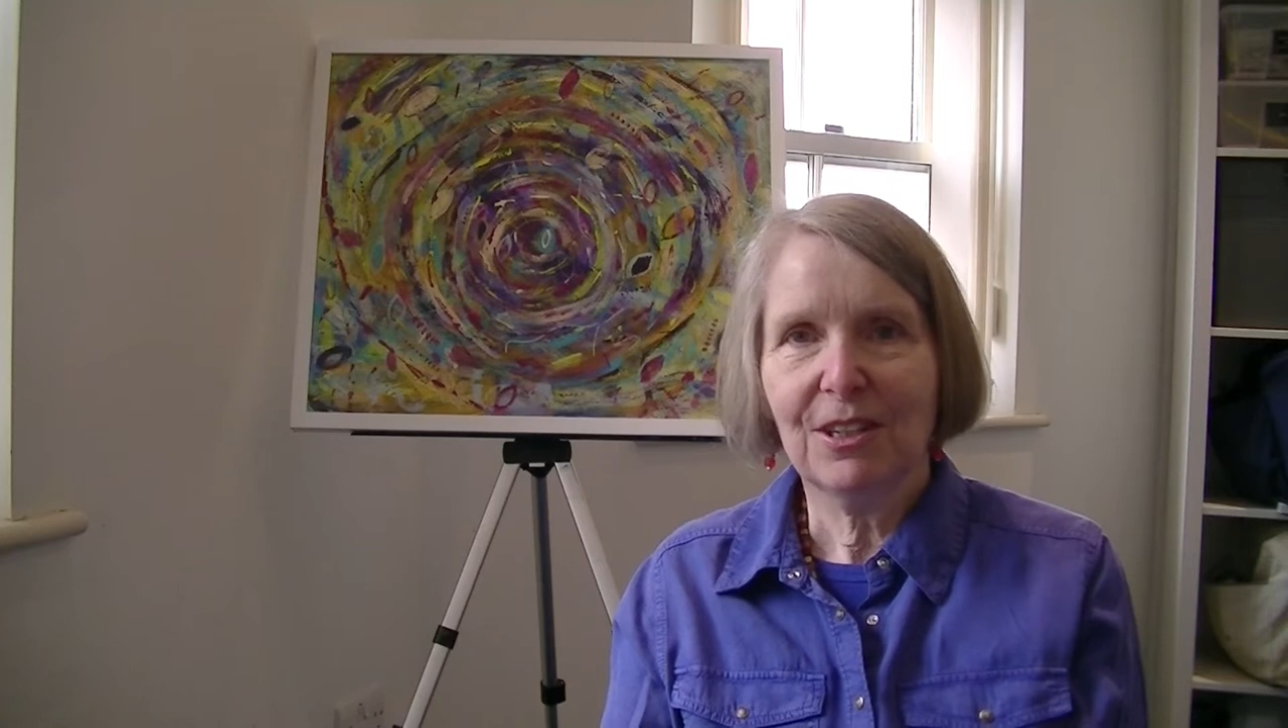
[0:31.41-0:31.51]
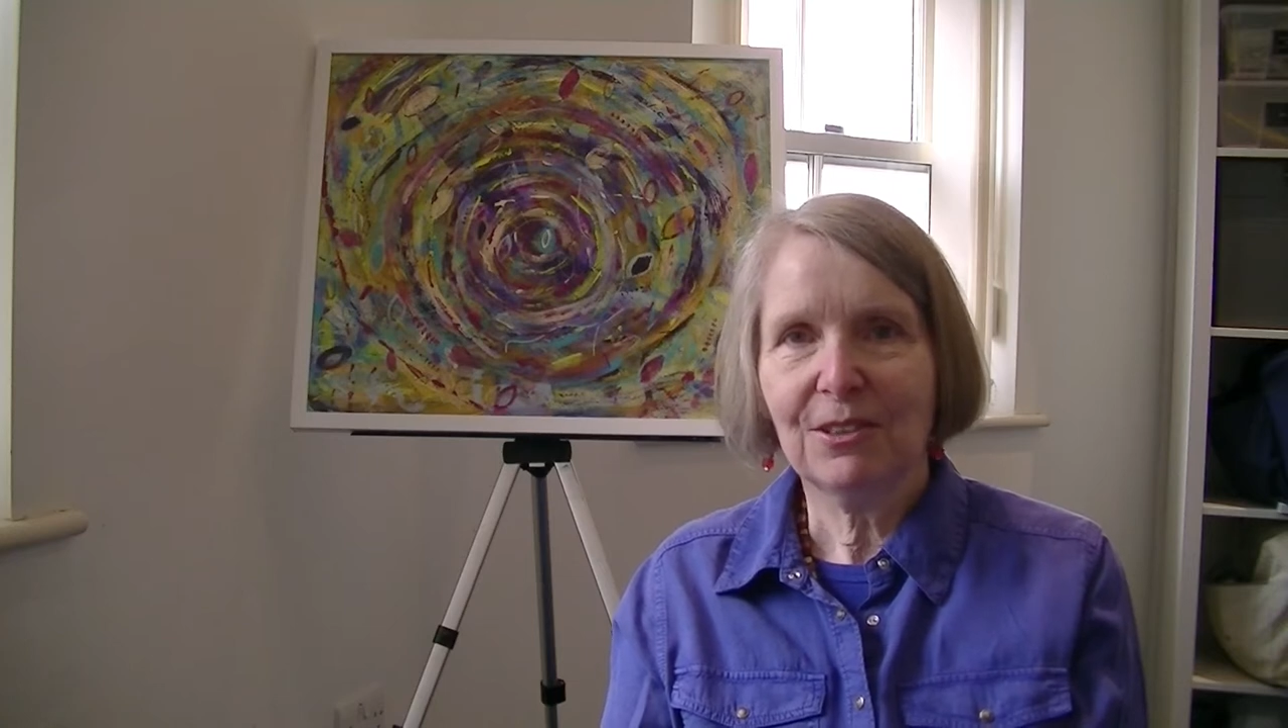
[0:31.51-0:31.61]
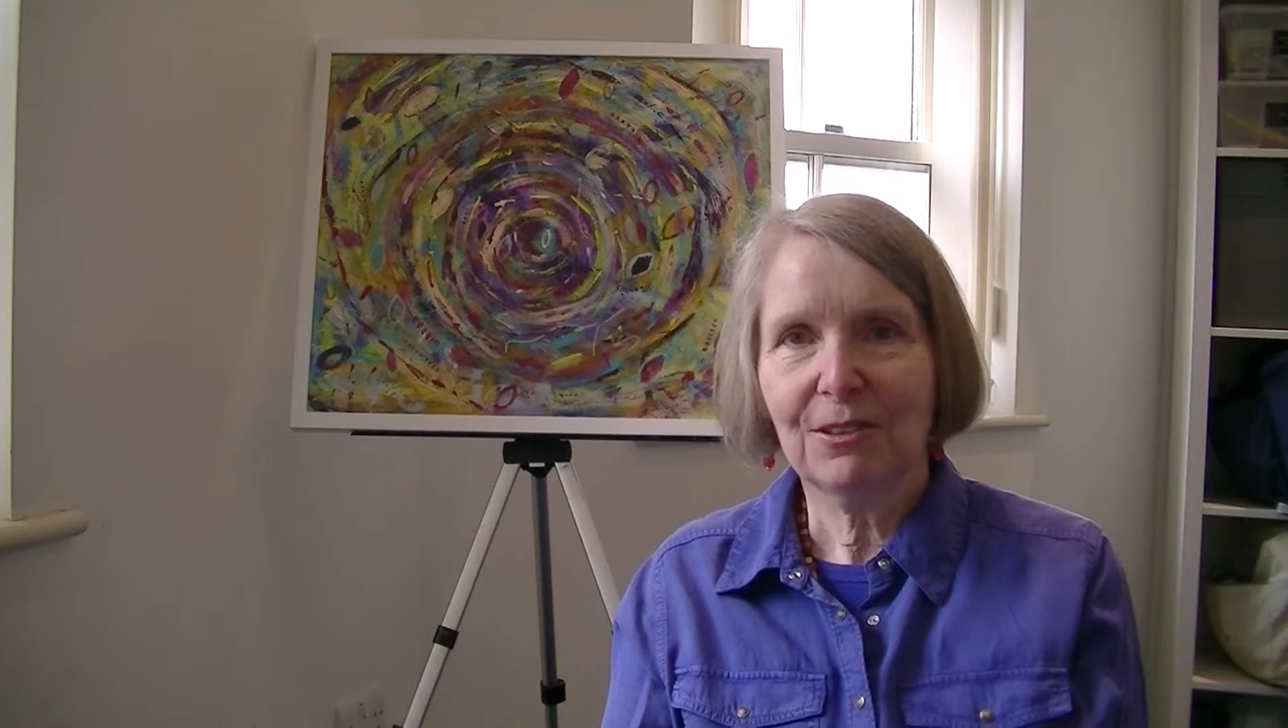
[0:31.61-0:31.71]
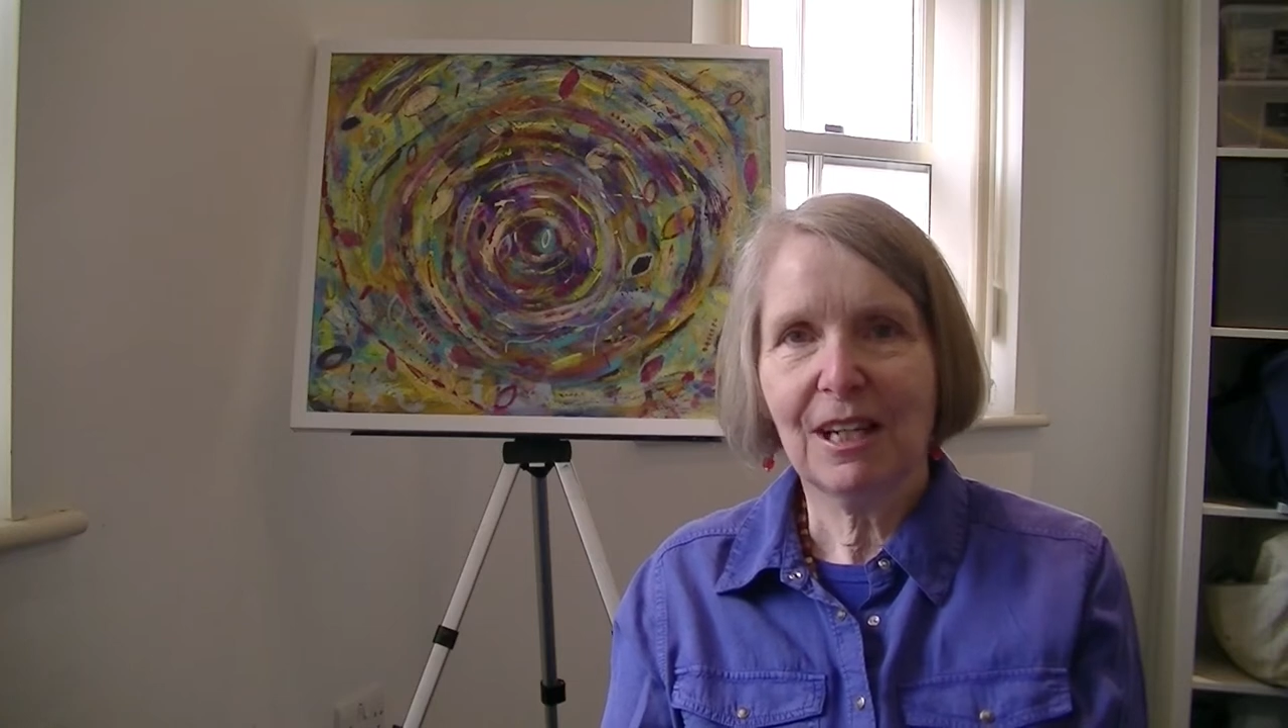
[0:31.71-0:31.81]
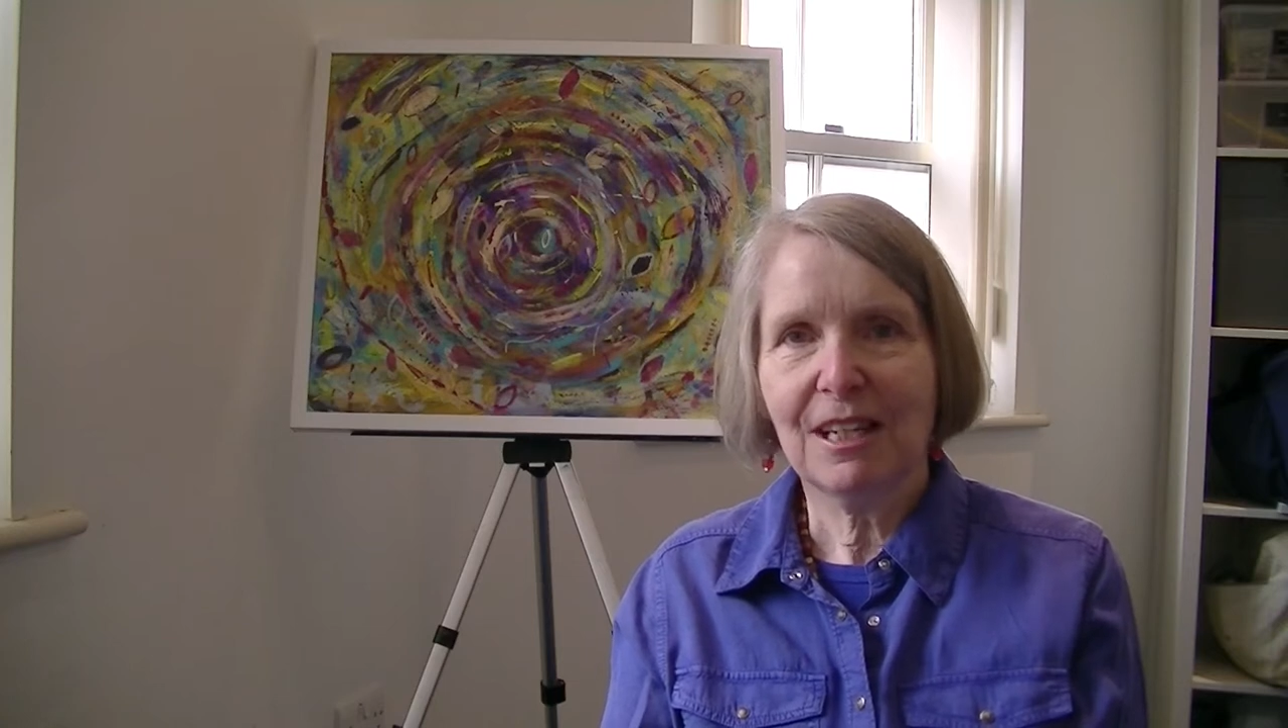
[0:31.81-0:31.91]

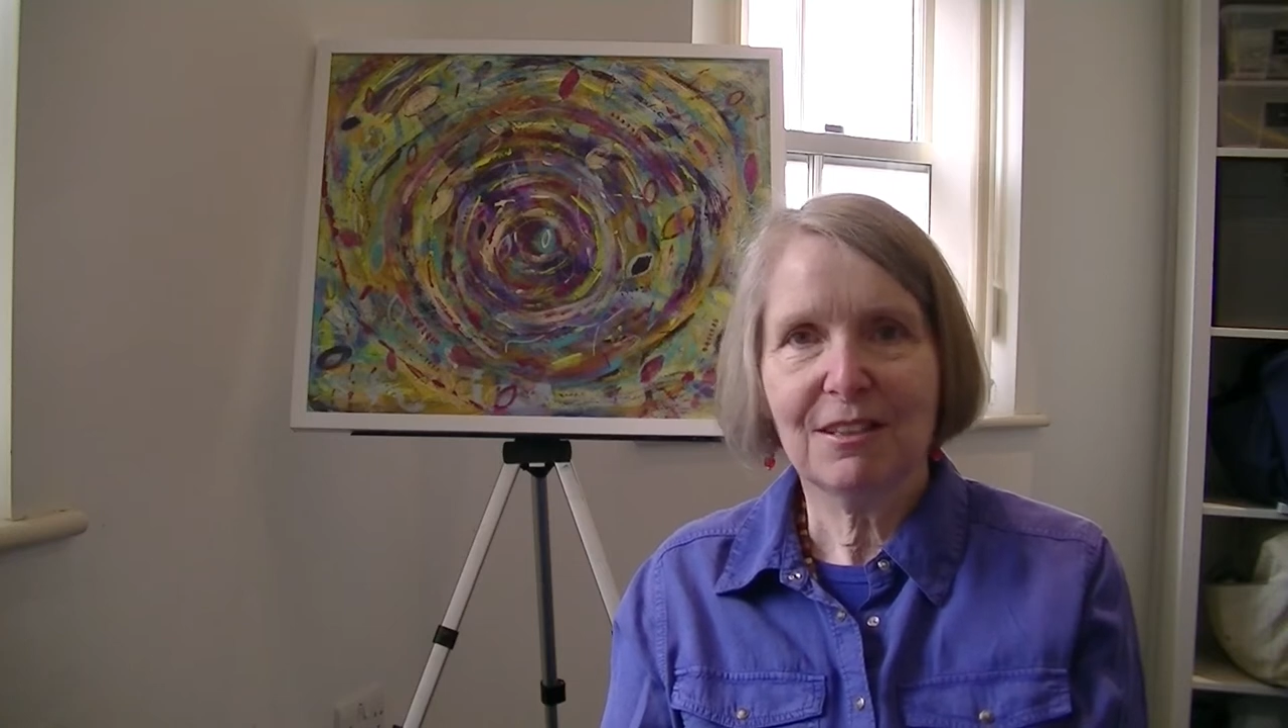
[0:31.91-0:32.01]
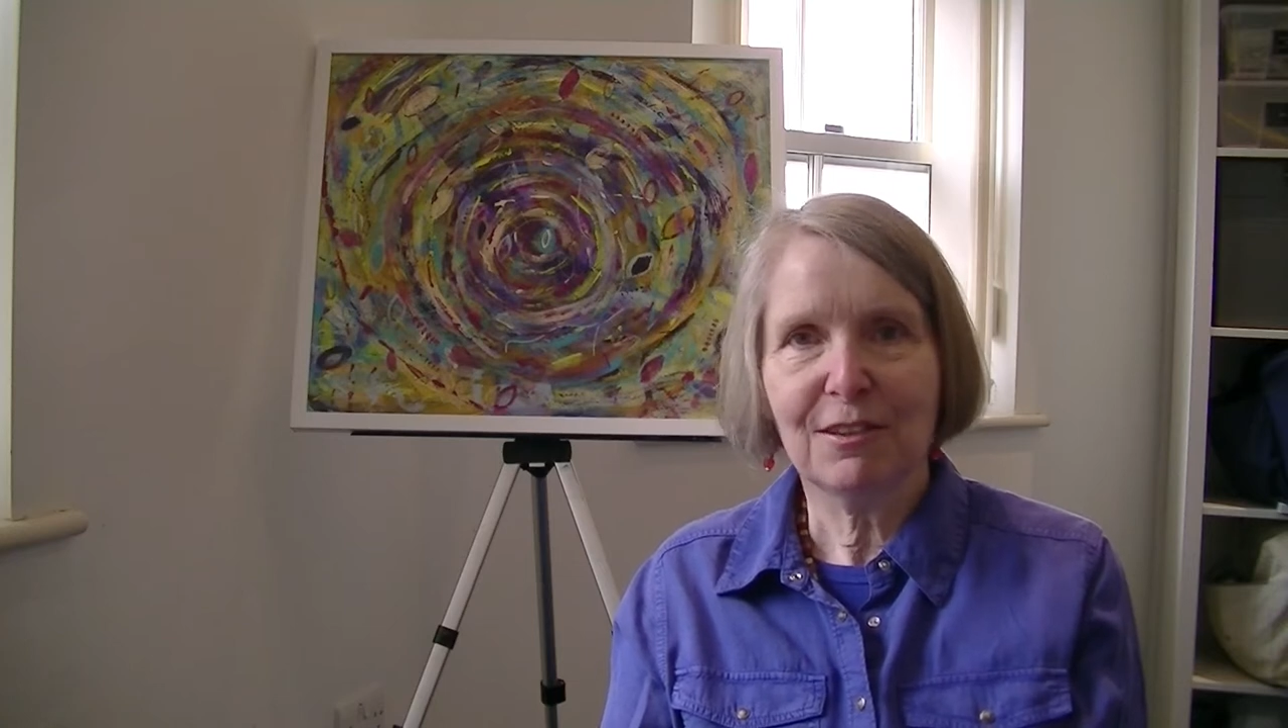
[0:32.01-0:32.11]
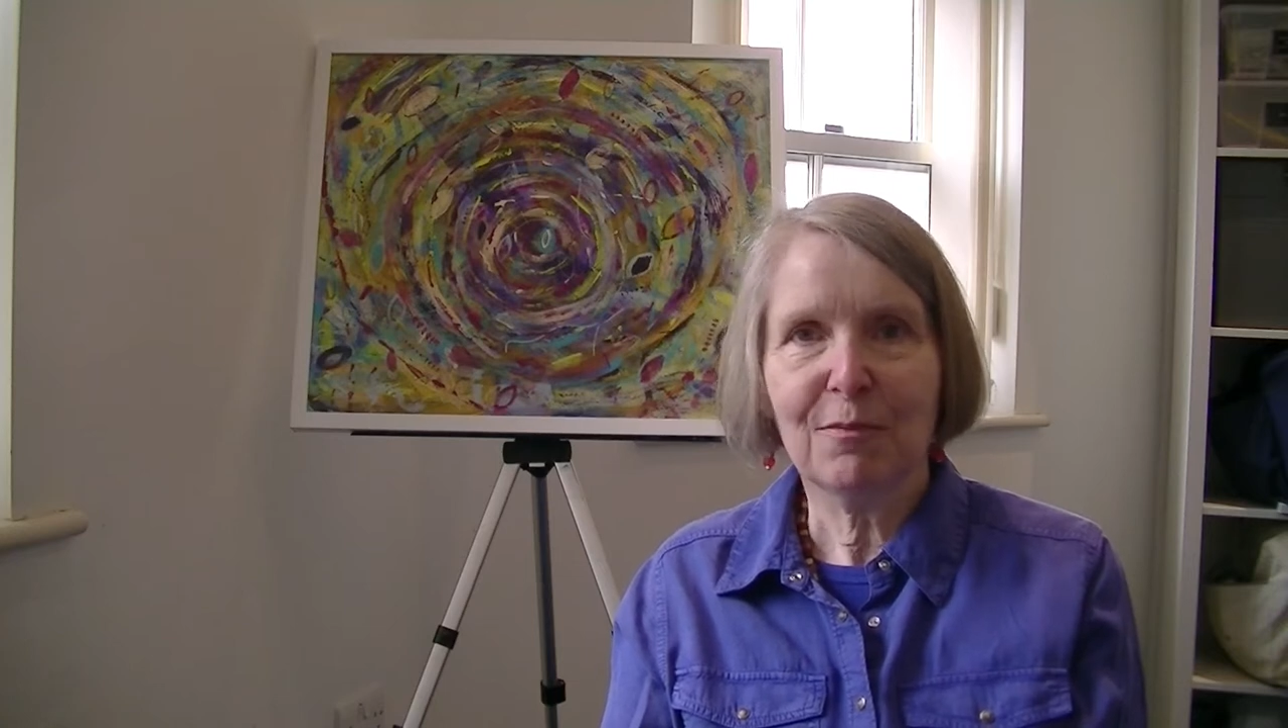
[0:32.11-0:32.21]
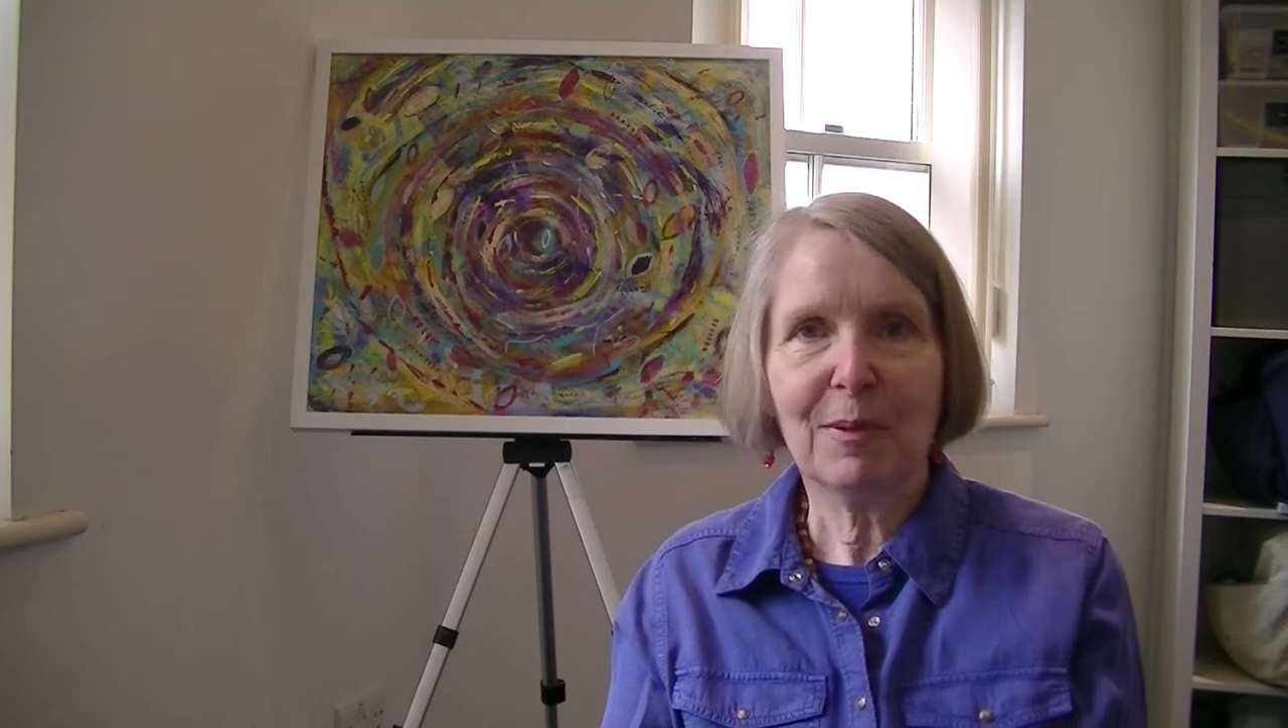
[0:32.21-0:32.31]
creative